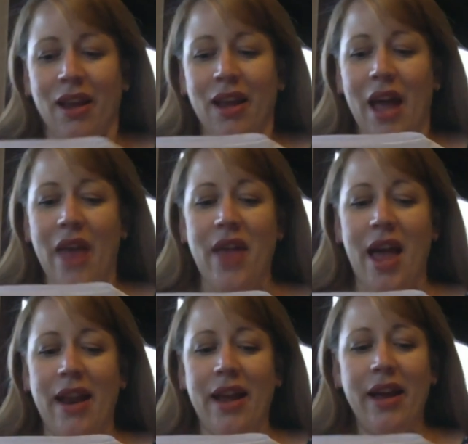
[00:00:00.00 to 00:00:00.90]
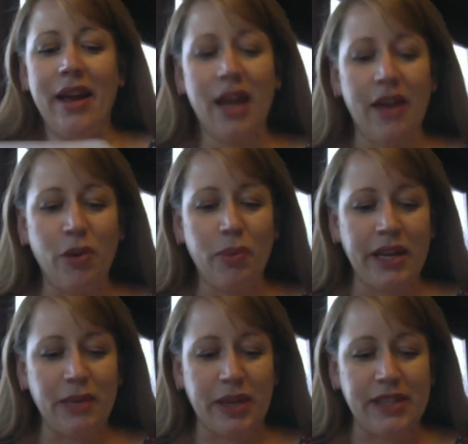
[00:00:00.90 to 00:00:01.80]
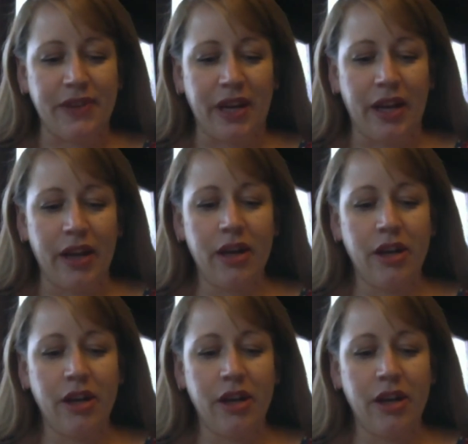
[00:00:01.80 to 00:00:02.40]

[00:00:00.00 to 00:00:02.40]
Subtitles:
And then if you plan to breastfeed,